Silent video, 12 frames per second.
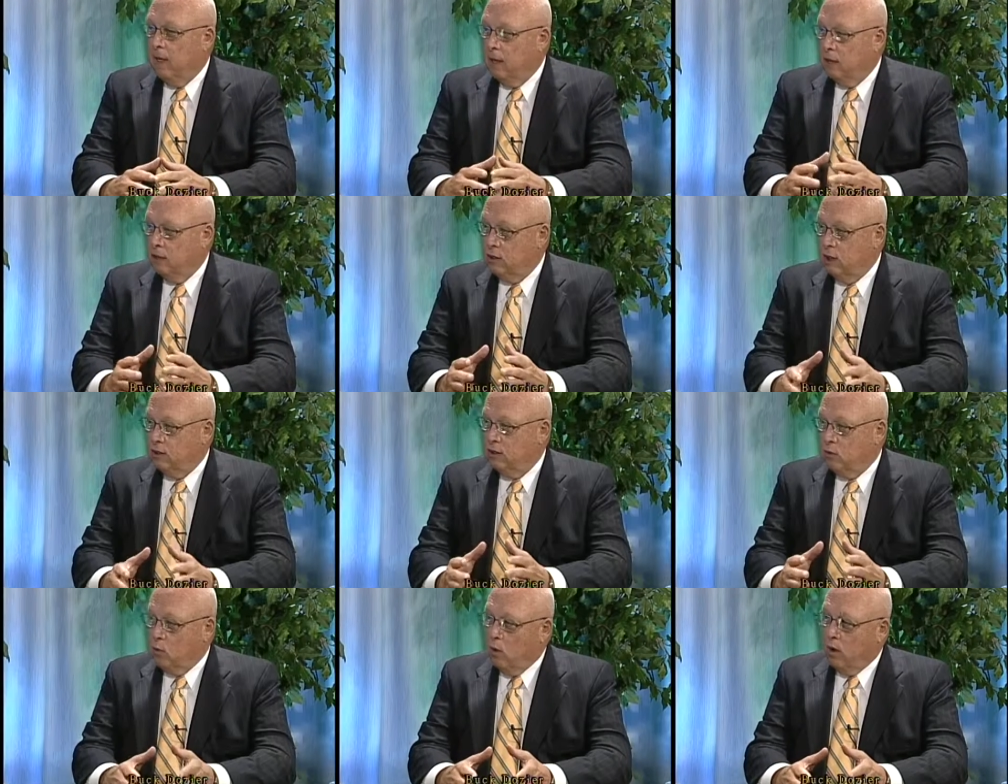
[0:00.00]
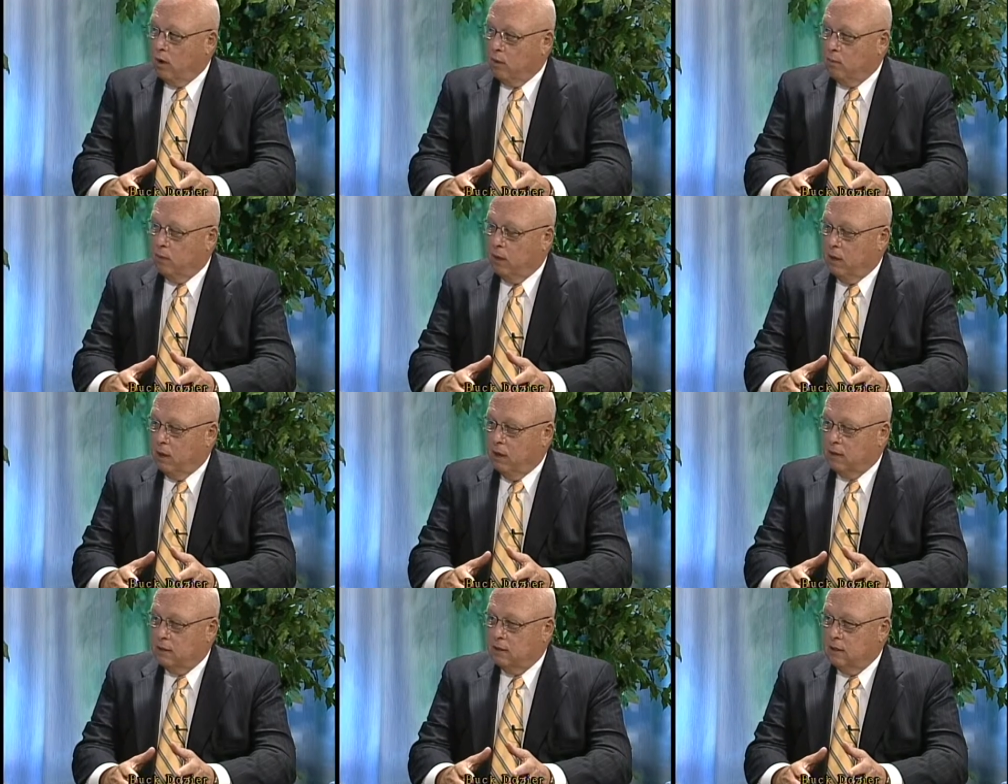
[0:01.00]
It doesn't work
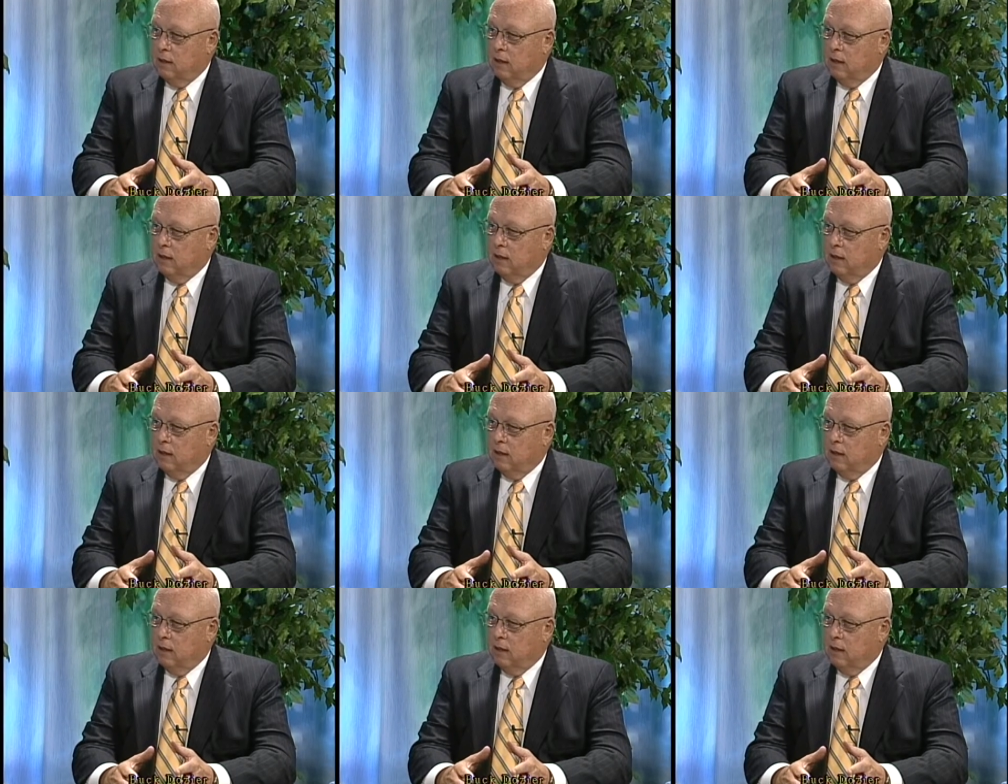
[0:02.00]
because